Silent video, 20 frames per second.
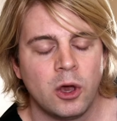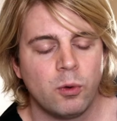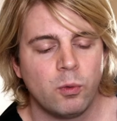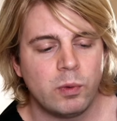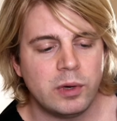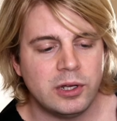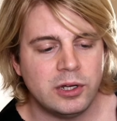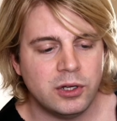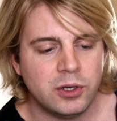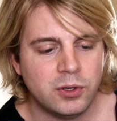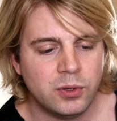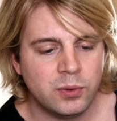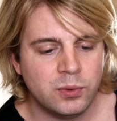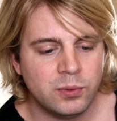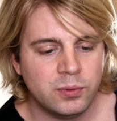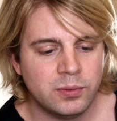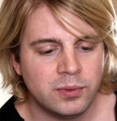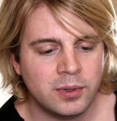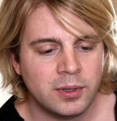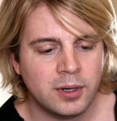We
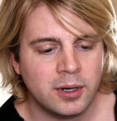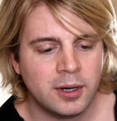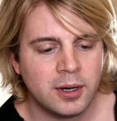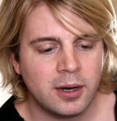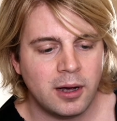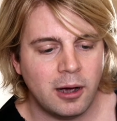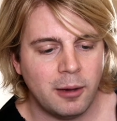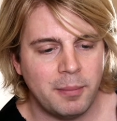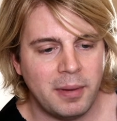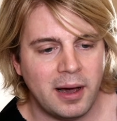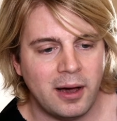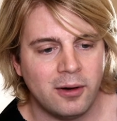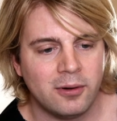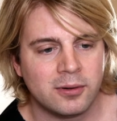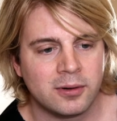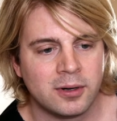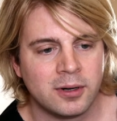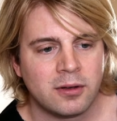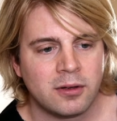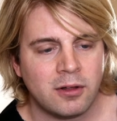knew
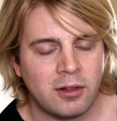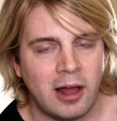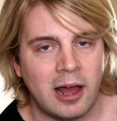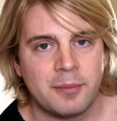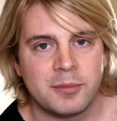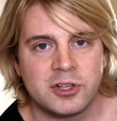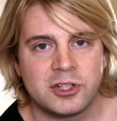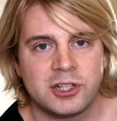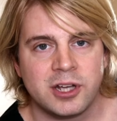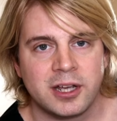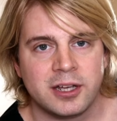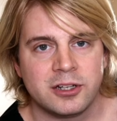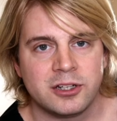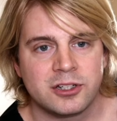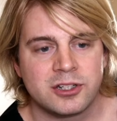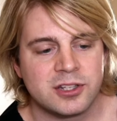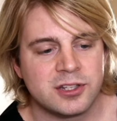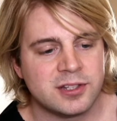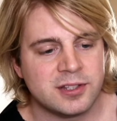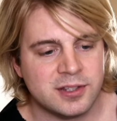about climate
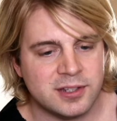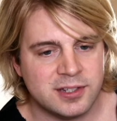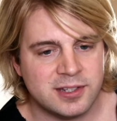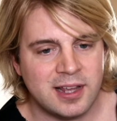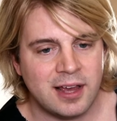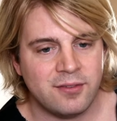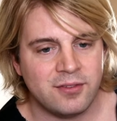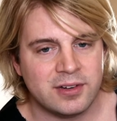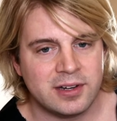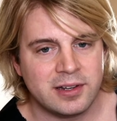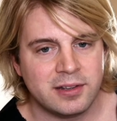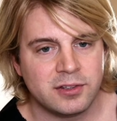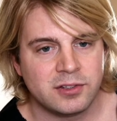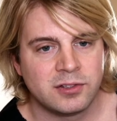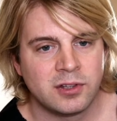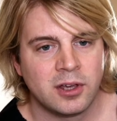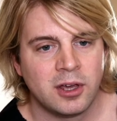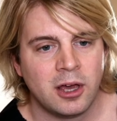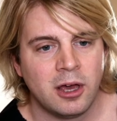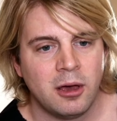change since the
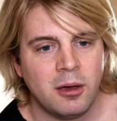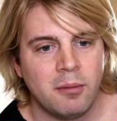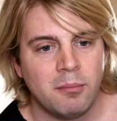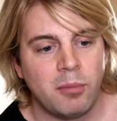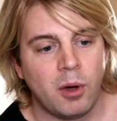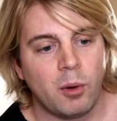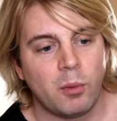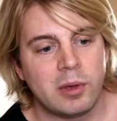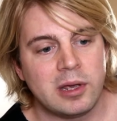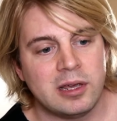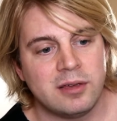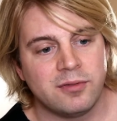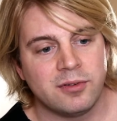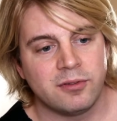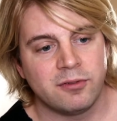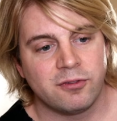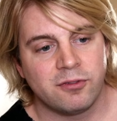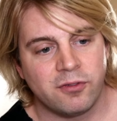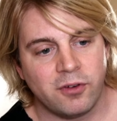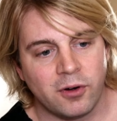70s, but we
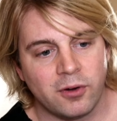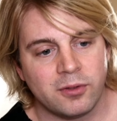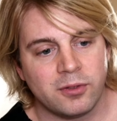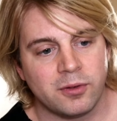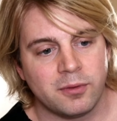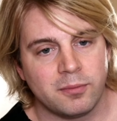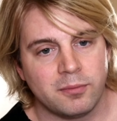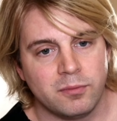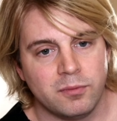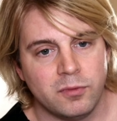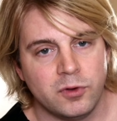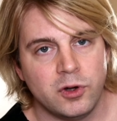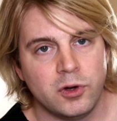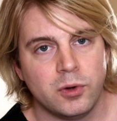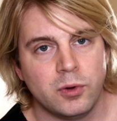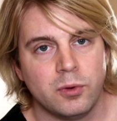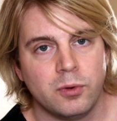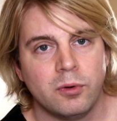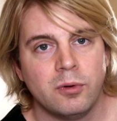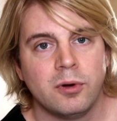even further
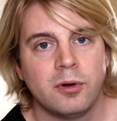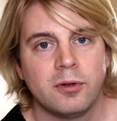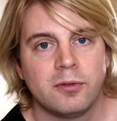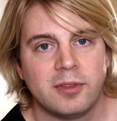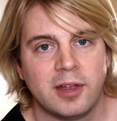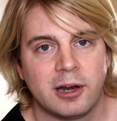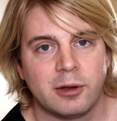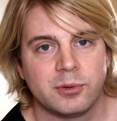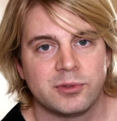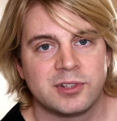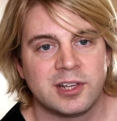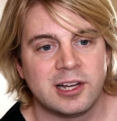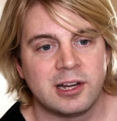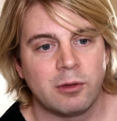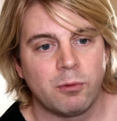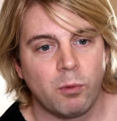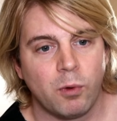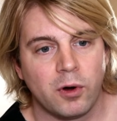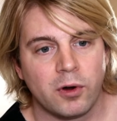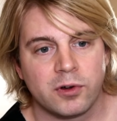knew that it was
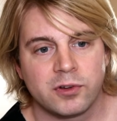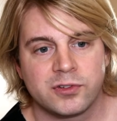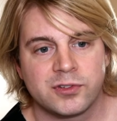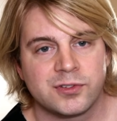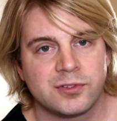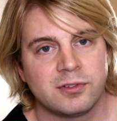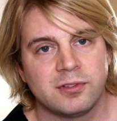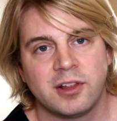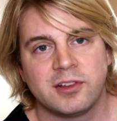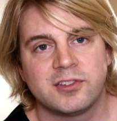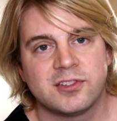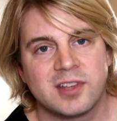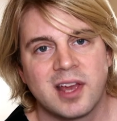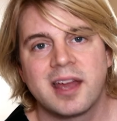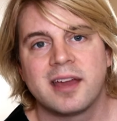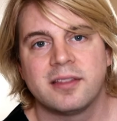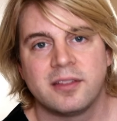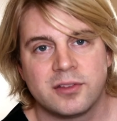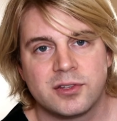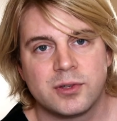getting worse, let's
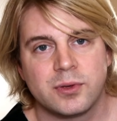say in the